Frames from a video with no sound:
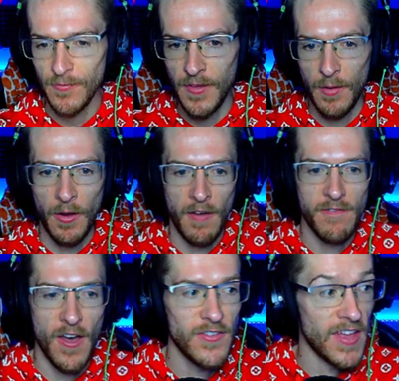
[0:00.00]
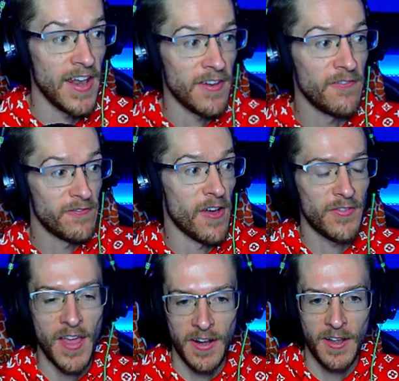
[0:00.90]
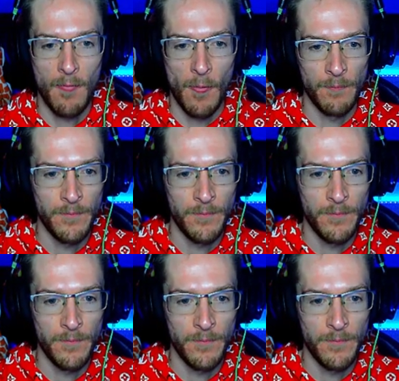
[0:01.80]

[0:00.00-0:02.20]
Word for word: Here we go. First 10. First 10. Come on.